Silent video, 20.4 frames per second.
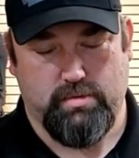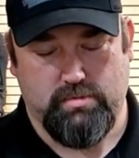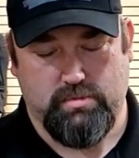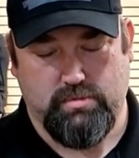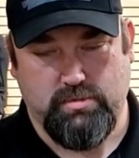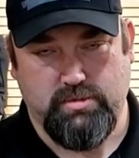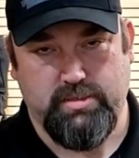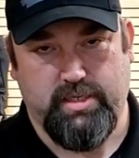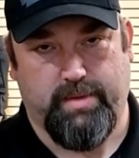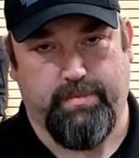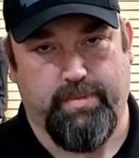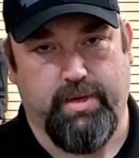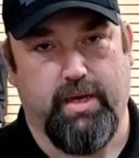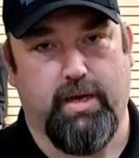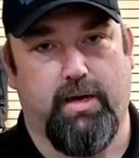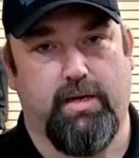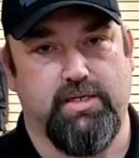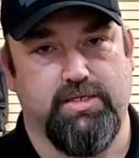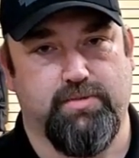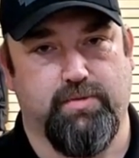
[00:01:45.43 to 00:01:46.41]
and be
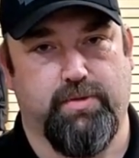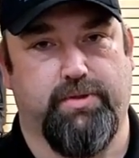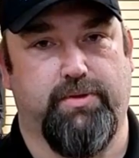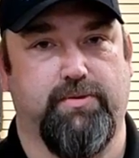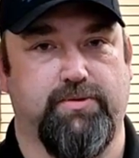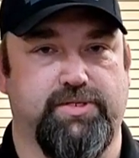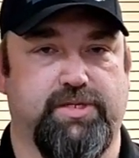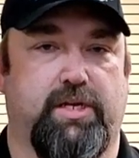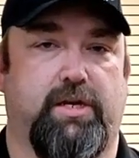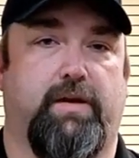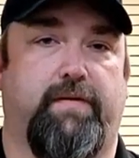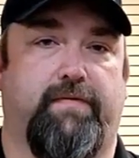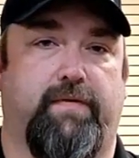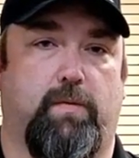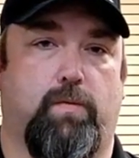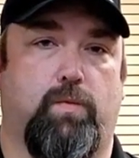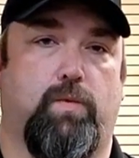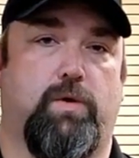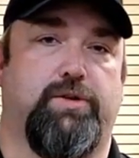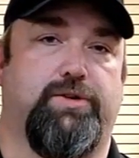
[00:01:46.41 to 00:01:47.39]
honest with yourself
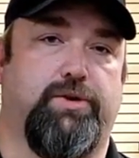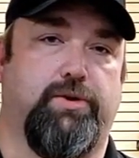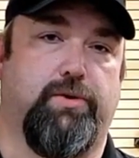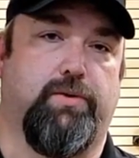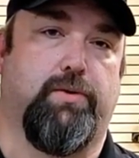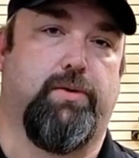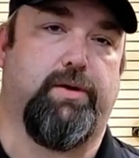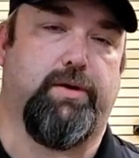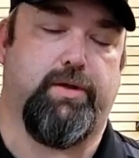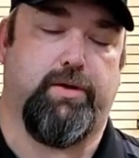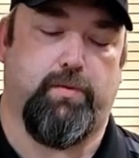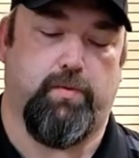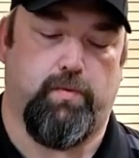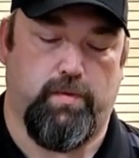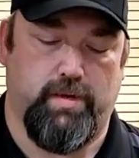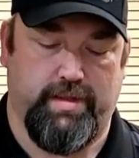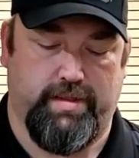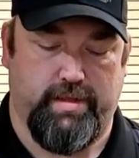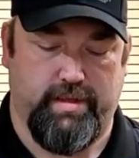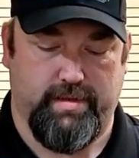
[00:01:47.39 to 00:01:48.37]
on what you're going to do
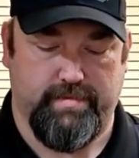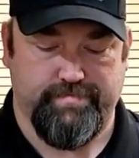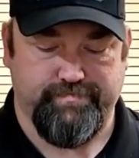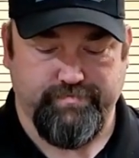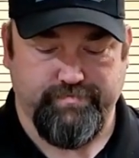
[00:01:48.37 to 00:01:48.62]
with it.